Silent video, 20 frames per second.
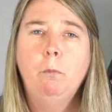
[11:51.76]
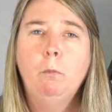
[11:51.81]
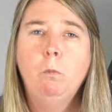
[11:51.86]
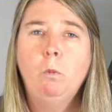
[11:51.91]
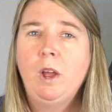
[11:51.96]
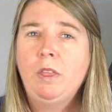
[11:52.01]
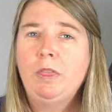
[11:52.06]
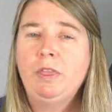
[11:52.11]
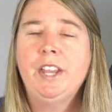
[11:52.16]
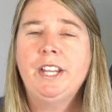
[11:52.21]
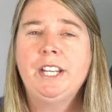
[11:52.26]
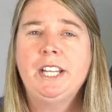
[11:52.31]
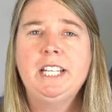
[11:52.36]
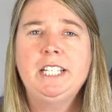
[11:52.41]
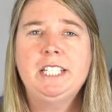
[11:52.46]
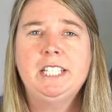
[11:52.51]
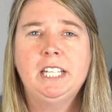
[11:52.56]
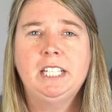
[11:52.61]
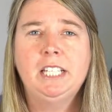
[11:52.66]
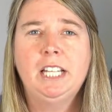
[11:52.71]
One thing I
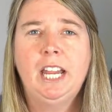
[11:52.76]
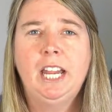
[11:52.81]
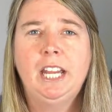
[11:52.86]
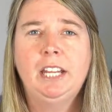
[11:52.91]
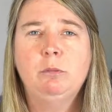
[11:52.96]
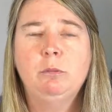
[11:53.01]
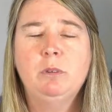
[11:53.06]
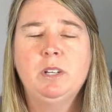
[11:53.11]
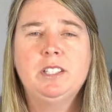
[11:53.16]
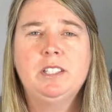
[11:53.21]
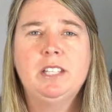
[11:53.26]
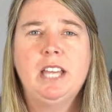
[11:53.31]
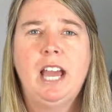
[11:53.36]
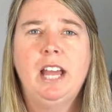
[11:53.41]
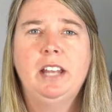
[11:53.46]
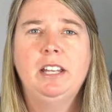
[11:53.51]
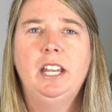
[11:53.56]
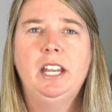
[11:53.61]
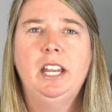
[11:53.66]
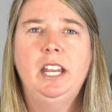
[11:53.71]
did like was
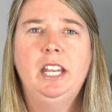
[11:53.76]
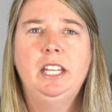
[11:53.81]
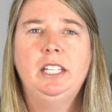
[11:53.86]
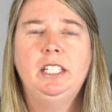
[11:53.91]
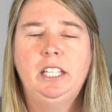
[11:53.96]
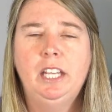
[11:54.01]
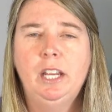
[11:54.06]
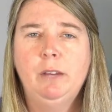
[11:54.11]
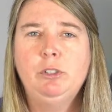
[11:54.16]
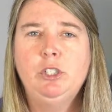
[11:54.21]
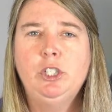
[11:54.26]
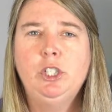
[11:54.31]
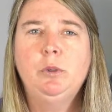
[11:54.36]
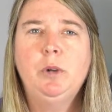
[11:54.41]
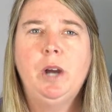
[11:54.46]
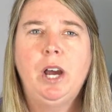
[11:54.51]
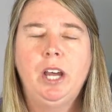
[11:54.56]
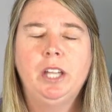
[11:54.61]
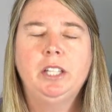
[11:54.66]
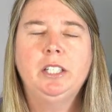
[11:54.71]
that it gives you
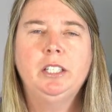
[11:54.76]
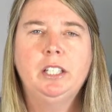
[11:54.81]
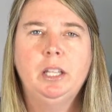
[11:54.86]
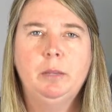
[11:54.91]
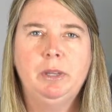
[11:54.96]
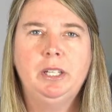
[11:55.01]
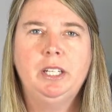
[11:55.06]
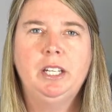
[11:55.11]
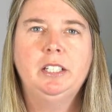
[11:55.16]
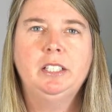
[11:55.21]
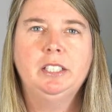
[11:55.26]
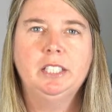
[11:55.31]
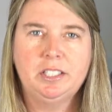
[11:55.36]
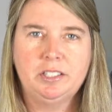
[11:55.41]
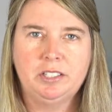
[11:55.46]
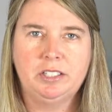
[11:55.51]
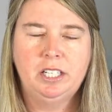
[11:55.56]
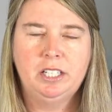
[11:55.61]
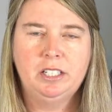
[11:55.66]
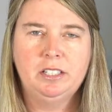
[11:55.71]
unlimited
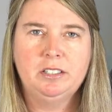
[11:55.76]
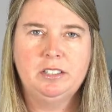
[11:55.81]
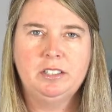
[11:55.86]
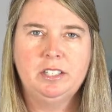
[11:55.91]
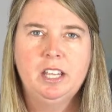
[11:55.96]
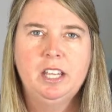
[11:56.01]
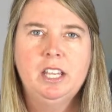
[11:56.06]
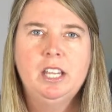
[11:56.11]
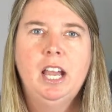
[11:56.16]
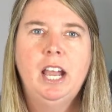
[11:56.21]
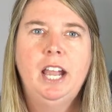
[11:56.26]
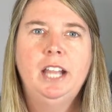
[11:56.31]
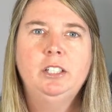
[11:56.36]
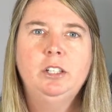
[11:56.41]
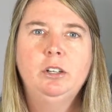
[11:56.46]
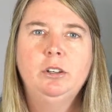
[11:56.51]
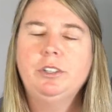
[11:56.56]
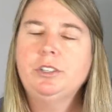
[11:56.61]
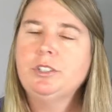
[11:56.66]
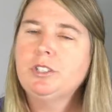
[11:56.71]
listings. I
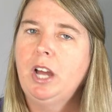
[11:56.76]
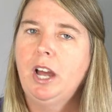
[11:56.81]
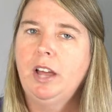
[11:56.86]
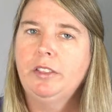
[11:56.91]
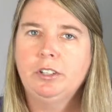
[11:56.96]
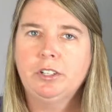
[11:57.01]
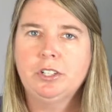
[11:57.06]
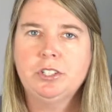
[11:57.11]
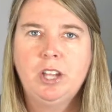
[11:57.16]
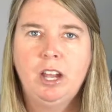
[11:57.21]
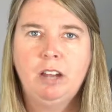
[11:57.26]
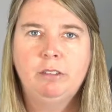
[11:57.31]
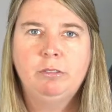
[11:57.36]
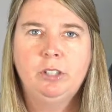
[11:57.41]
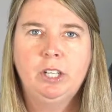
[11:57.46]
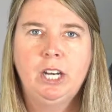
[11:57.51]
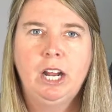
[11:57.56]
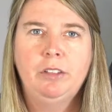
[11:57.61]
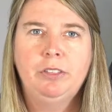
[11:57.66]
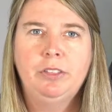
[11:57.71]
know there's other
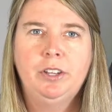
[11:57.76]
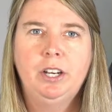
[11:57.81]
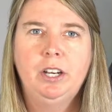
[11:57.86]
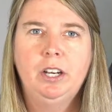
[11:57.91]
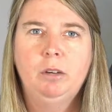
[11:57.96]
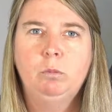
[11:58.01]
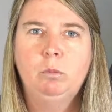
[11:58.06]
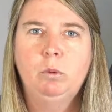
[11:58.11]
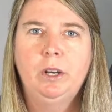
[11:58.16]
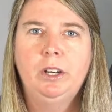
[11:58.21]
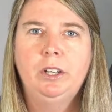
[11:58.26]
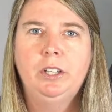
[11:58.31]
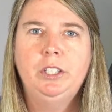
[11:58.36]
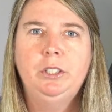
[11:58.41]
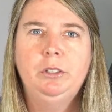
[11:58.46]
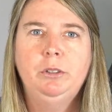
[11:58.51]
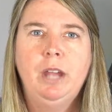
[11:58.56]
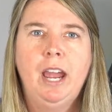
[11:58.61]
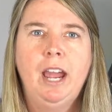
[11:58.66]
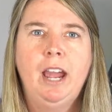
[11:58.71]
software out there where
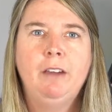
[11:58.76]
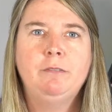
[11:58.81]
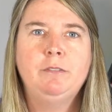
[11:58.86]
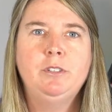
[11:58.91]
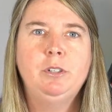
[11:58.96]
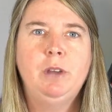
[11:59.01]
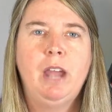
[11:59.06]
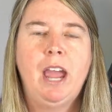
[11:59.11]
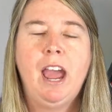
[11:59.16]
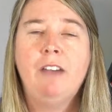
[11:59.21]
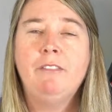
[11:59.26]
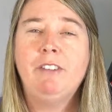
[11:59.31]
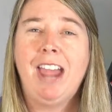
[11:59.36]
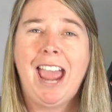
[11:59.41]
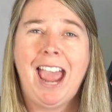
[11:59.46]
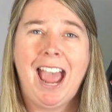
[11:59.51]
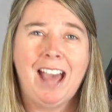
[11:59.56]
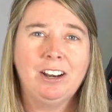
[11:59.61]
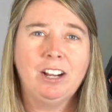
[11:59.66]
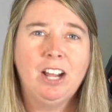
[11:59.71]
you have to have
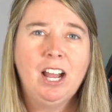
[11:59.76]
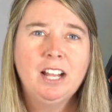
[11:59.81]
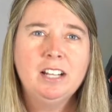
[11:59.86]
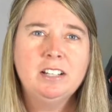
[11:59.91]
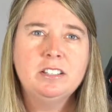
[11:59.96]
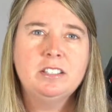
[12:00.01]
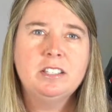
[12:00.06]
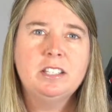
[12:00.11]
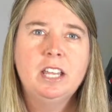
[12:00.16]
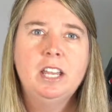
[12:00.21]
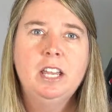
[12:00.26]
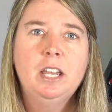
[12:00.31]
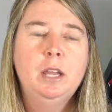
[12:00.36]
add-ons.